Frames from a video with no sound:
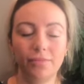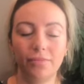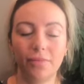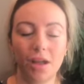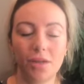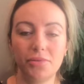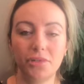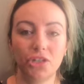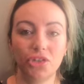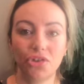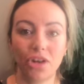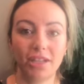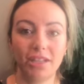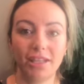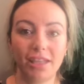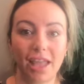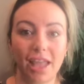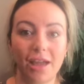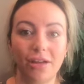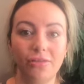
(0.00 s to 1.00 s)
I was stressing
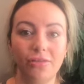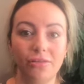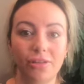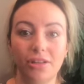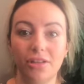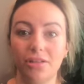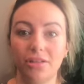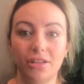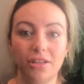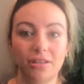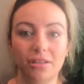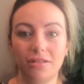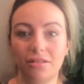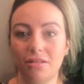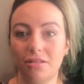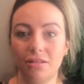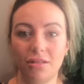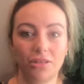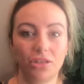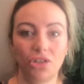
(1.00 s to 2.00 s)
out because
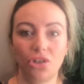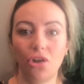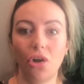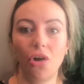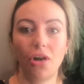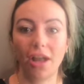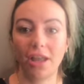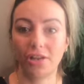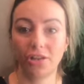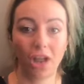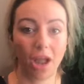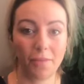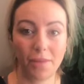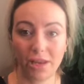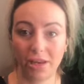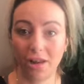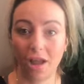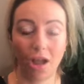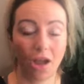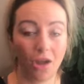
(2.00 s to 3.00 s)
Scott had come in
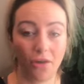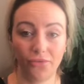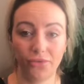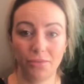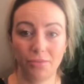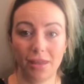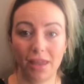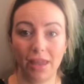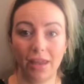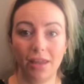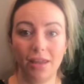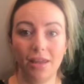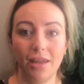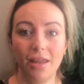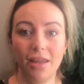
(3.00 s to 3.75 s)
after me